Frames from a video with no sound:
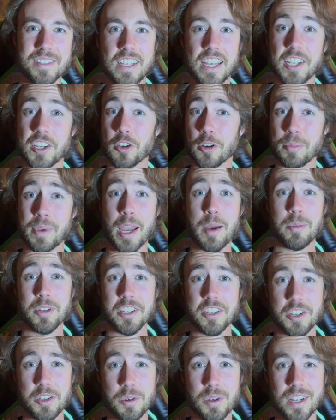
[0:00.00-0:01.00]
And you'll be able
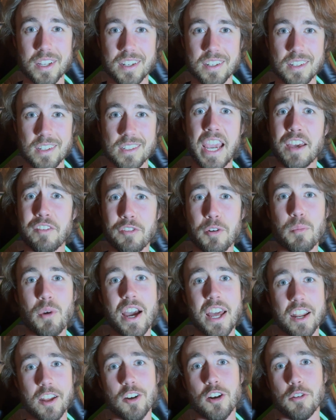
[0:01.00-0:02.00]
to do it, and from
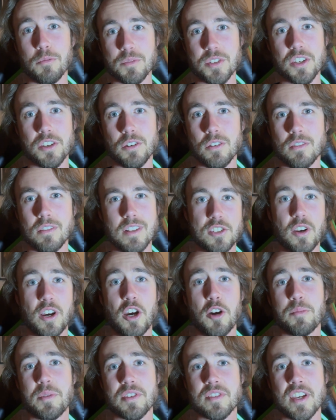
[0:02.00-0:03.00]
right at home too. So I
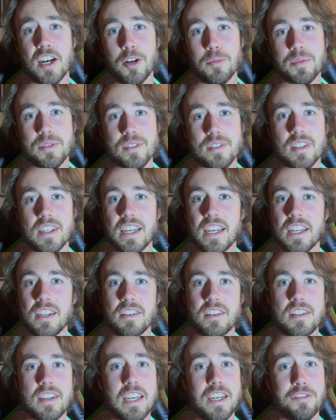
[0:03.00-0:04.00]
hope this helps.
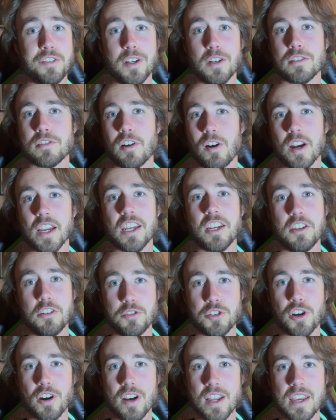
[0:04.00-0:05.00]
And if you're starting a new
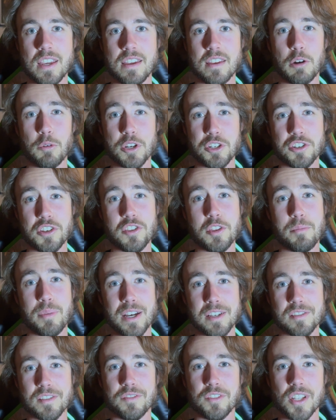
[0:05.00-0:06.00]
journey, I wish you the
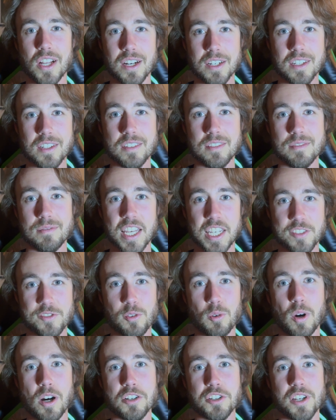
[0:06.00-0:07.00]
best of luck. Thanks
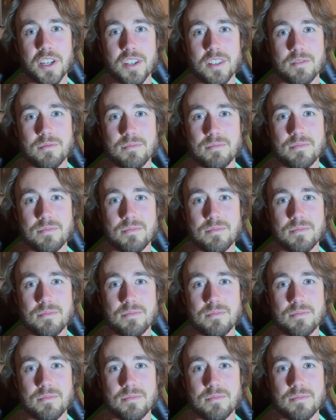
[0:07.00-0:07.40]
for watching.